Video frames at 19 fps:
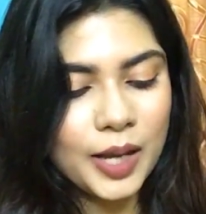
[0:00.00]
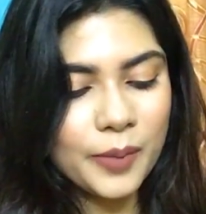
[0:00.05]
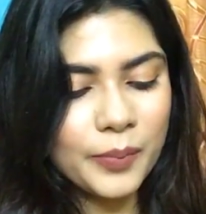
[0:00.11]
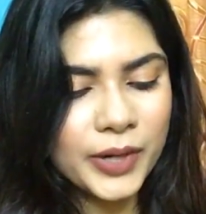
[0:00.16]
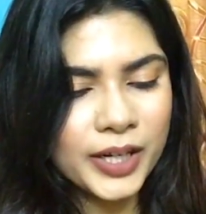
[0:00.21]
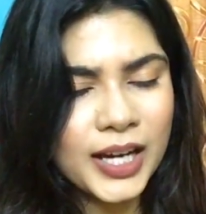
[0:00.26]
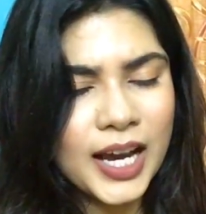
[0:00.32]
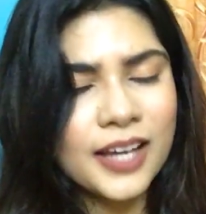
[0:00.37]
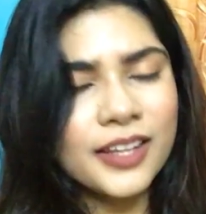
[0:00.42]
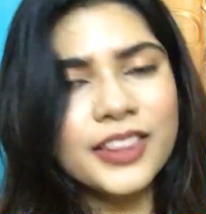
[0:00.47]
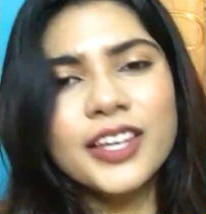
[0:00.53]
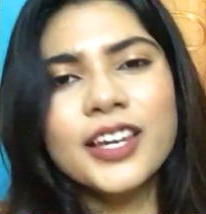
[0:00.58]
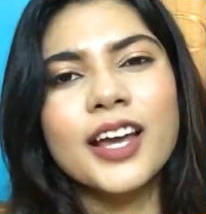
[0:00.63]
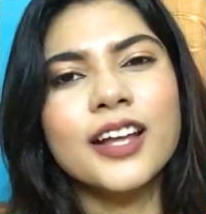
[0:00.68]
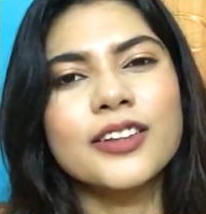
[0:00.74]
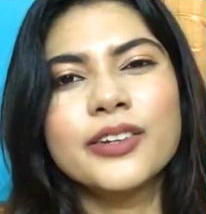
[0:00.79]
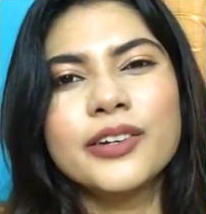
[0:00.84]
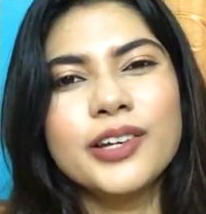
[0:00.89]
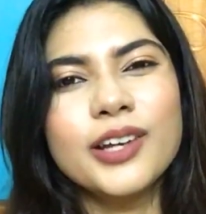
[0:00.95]
but I think
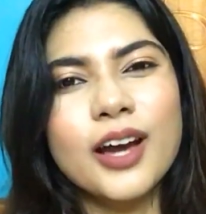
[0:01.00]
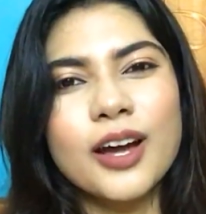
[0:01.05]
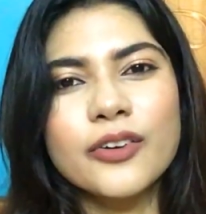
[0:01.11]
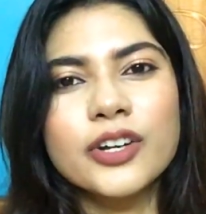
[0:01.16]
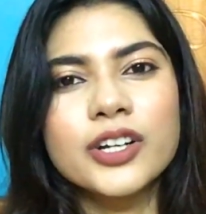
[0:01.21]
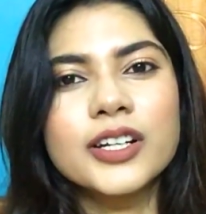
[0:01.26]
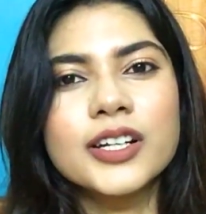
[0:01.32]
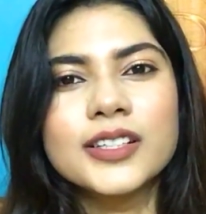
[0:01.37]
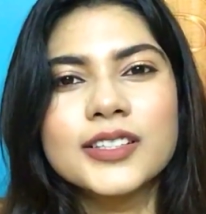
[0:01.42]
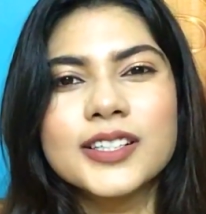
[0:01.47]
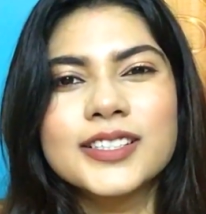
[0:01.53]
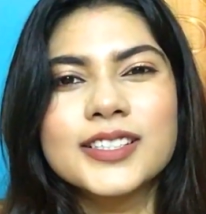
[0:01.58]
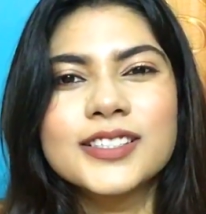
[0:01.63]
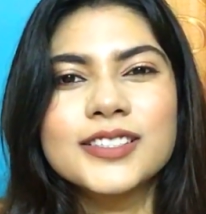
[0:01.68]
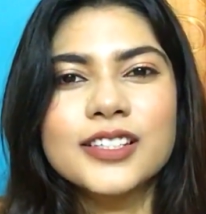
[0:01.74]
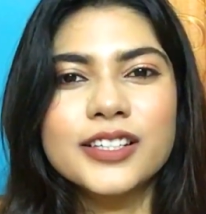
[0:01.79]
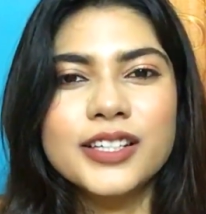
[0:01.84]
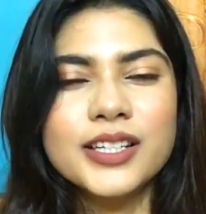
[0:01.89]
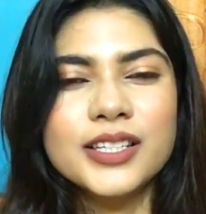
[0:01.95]
at 300 this
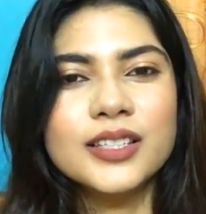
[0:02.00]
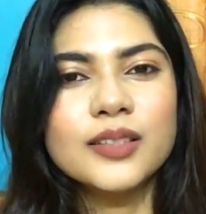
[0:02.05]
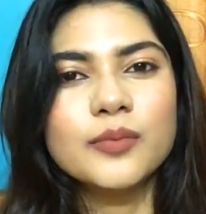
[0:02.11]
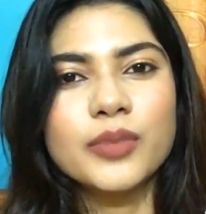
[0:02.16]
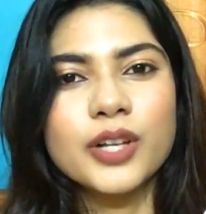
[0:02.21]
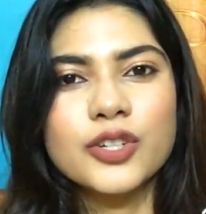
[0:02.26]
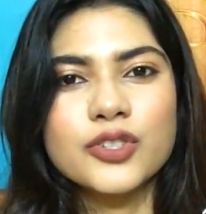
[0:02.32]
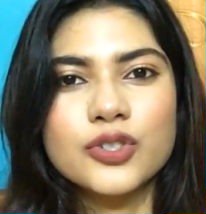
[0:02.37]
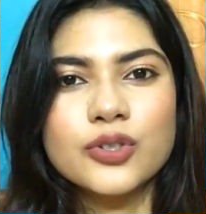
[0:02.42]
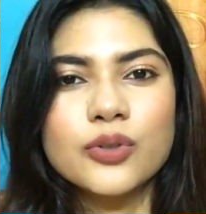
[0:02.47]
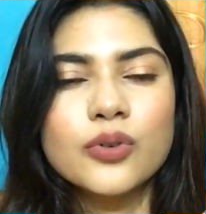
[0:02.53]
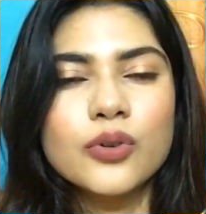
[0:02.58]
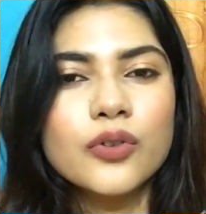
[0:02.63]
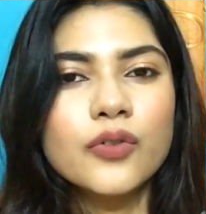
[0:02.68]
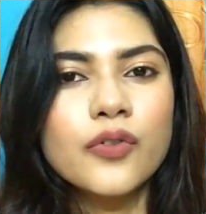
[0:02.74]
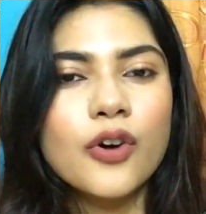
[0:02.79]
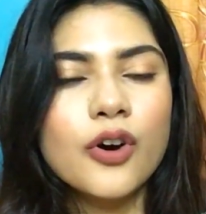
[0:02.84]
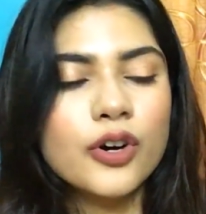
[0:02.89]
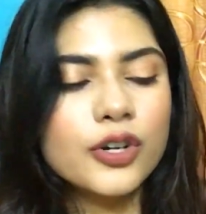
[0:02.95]
is a decent blush to go
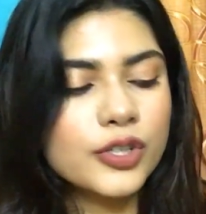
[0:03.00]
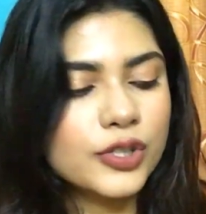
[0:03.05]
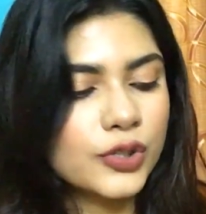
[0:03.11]
for,